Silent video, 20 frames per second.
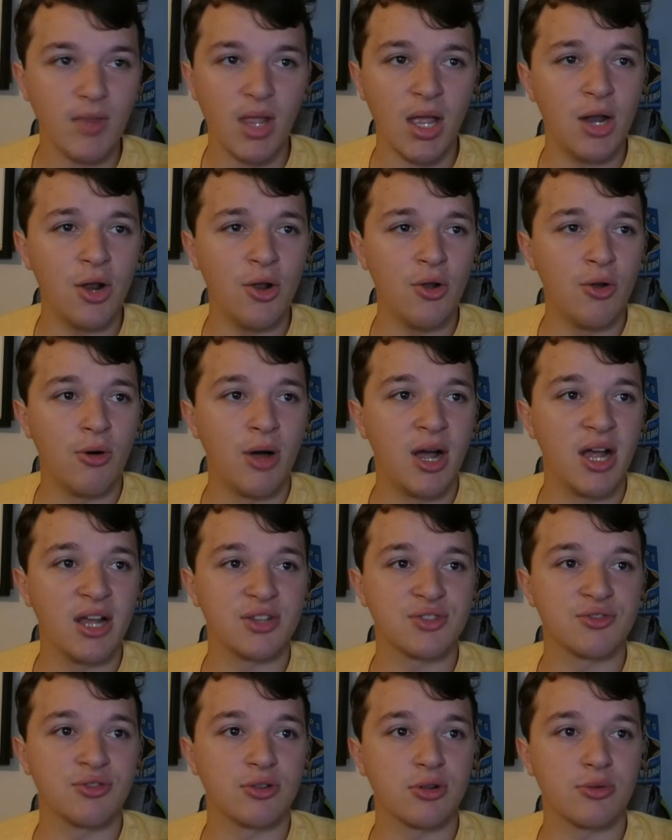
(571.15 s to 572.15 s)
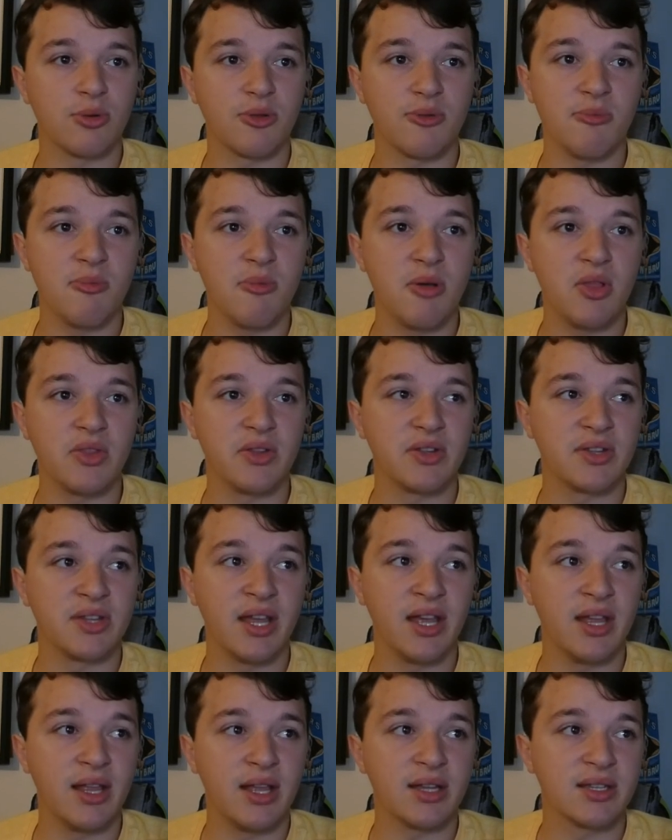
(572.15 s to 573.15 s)
I don't know why I struggled with months
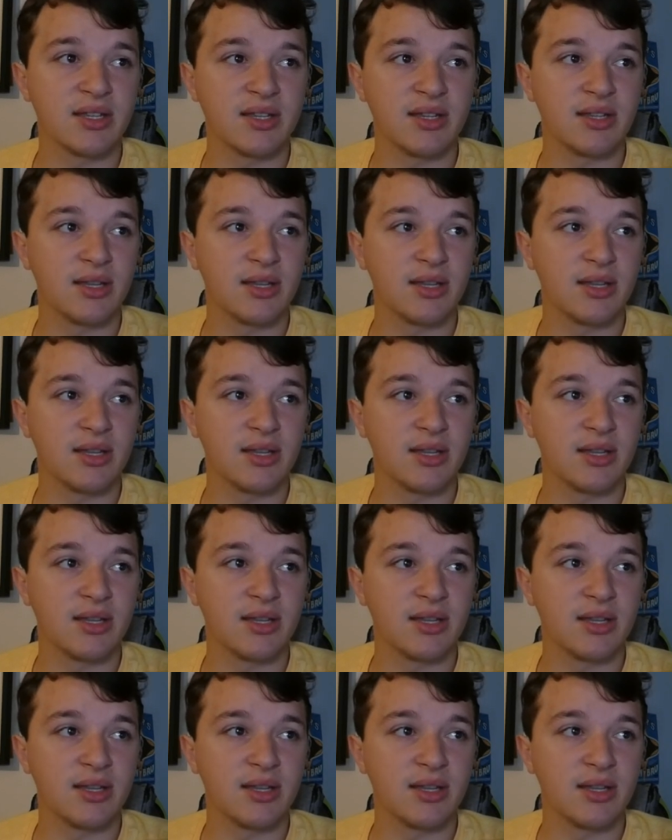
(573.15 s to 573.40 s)
there.